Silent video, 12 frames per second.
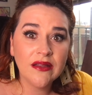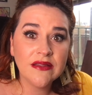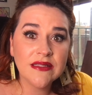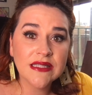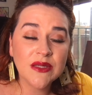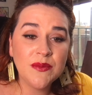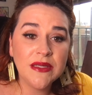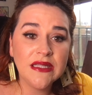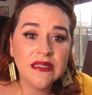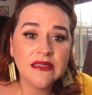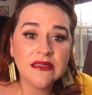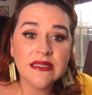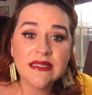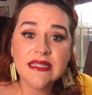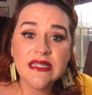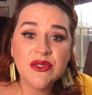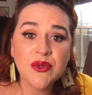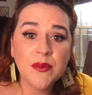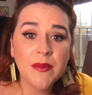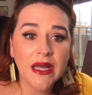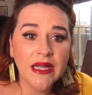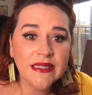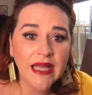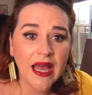This can be listening to a
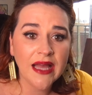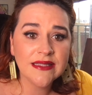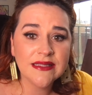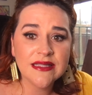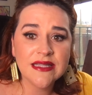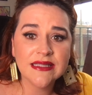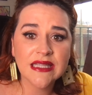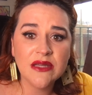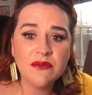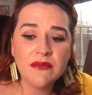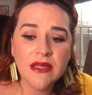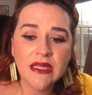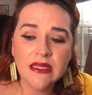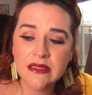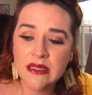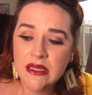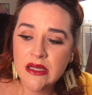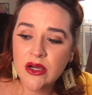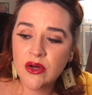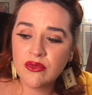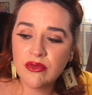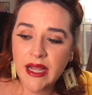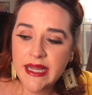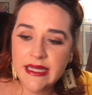podcast. This can mean
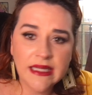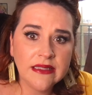writing.